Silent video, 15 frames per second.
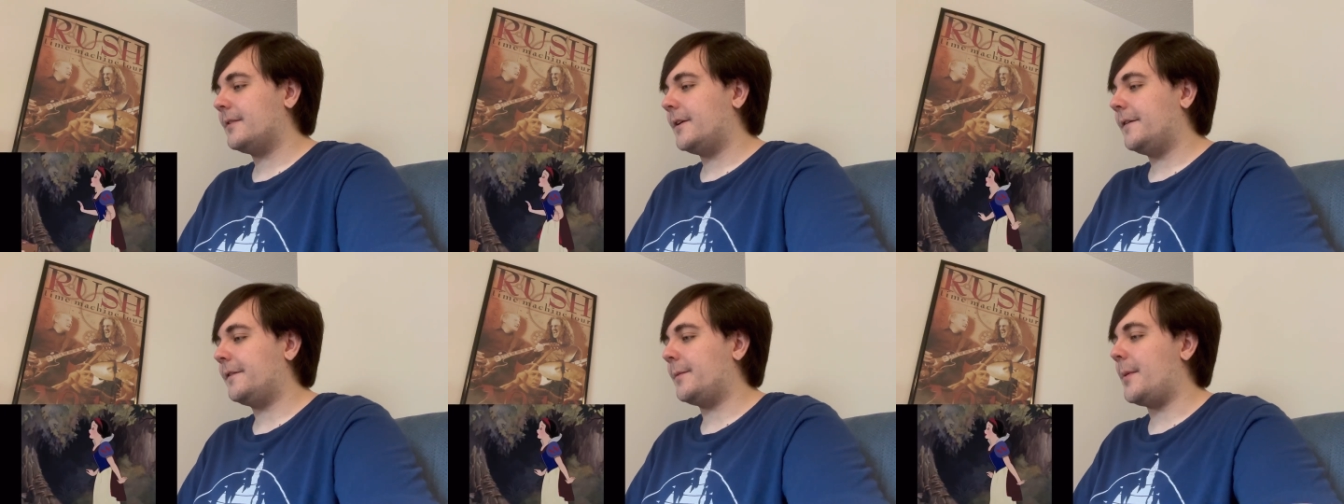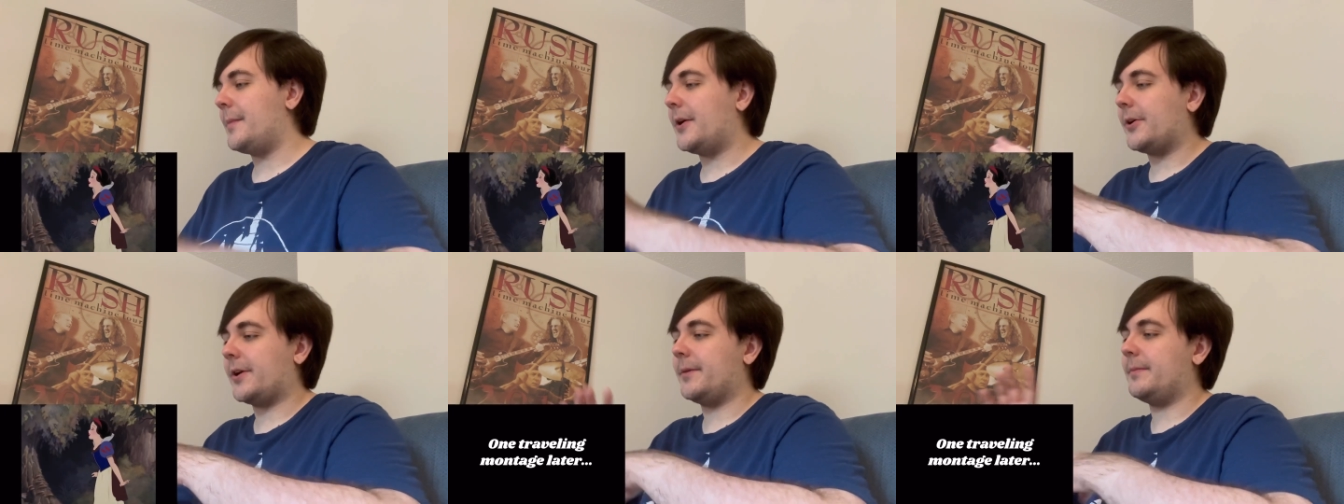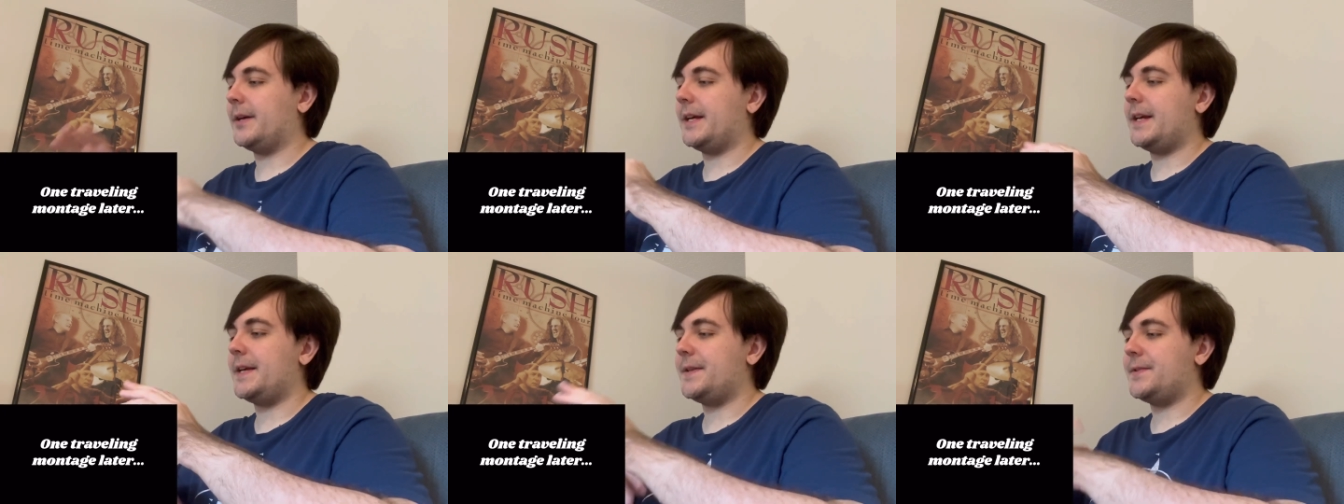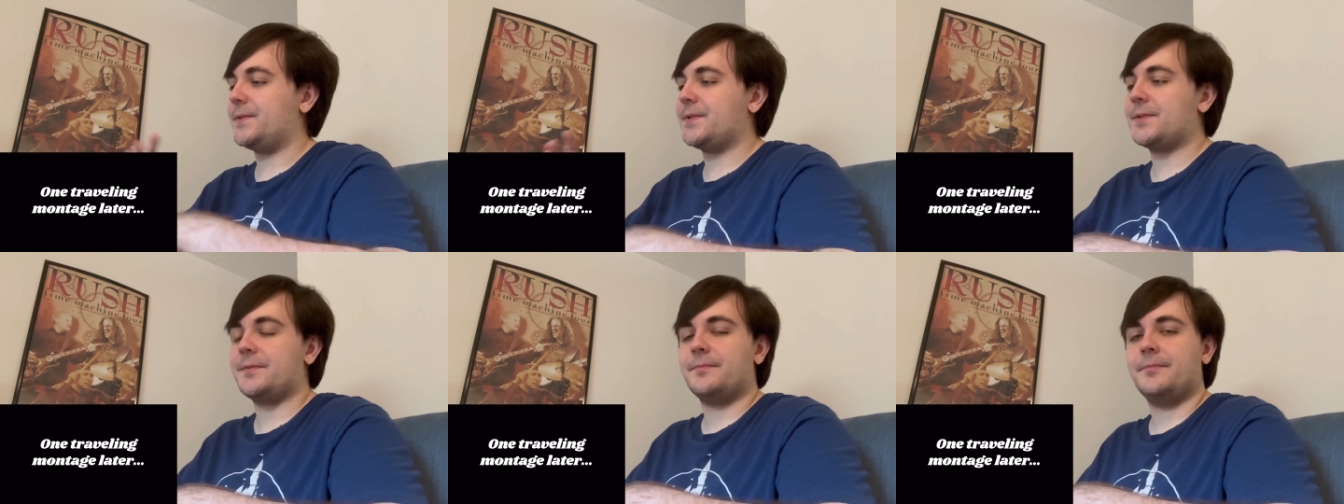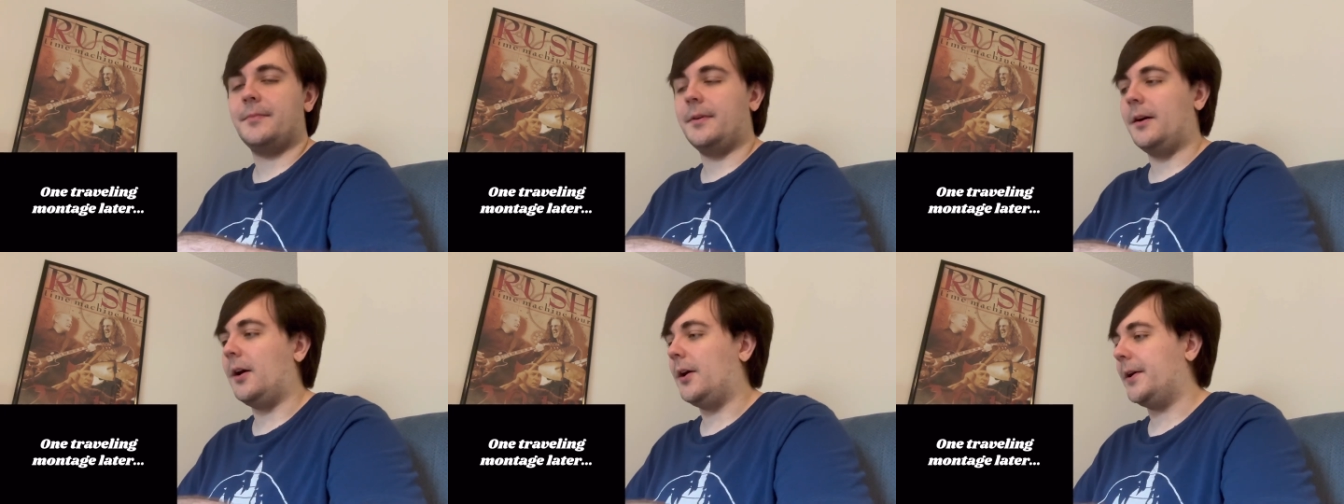From American McGee's
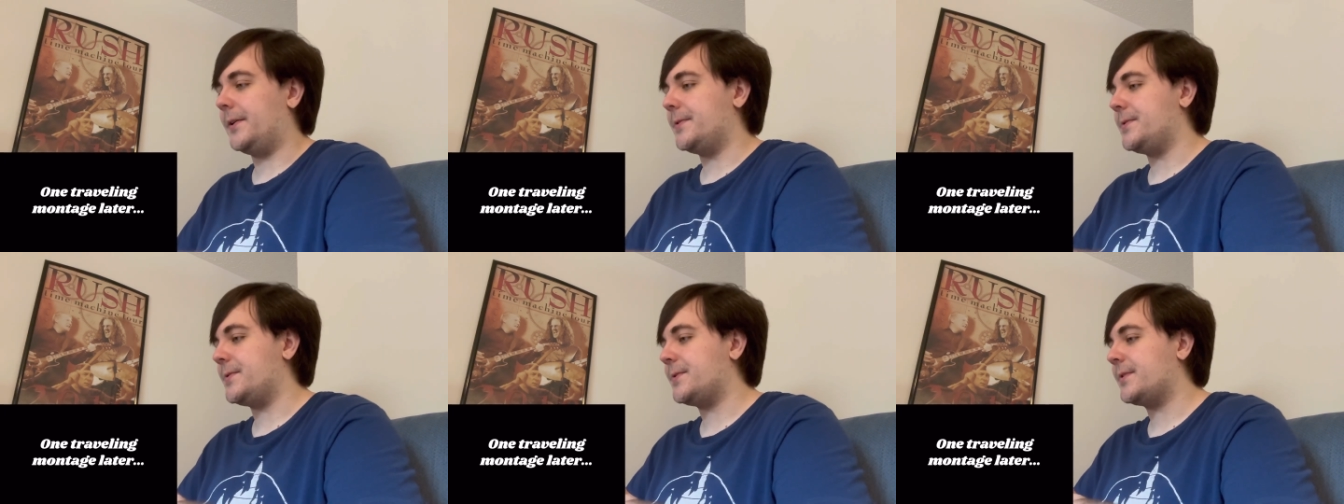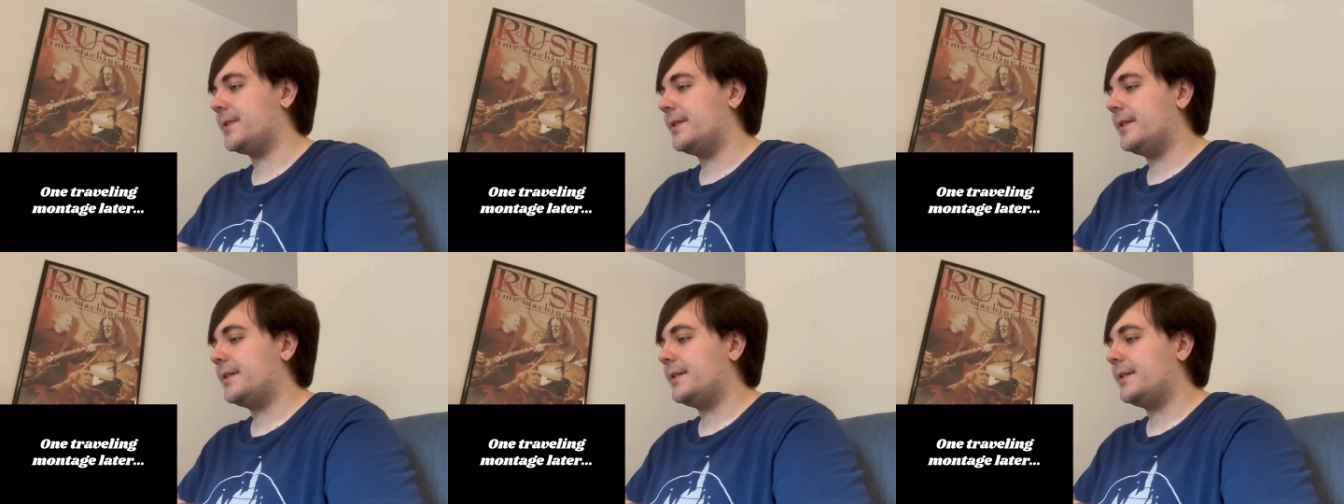Oz.